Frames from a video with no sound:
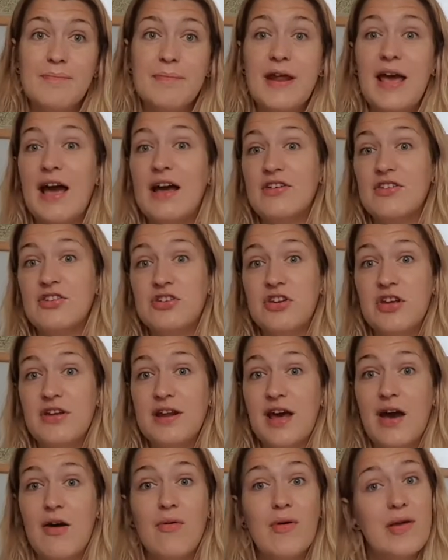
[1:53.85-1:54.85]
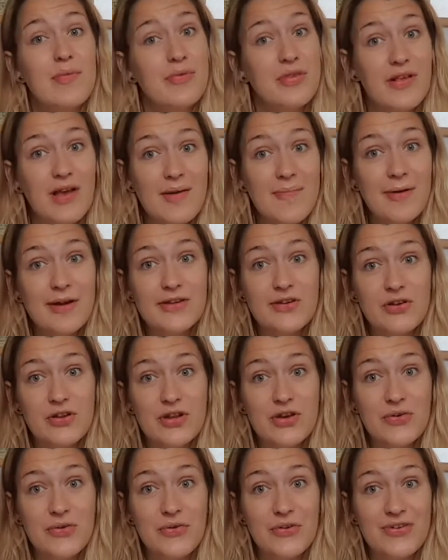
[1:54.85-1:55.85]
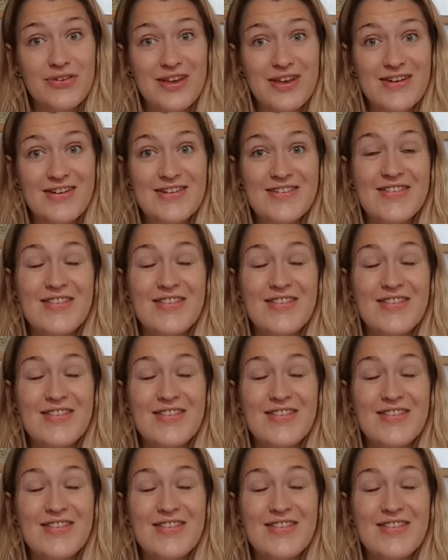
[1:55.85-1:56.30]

But it actually turned out it was signed by Dolly Alderton,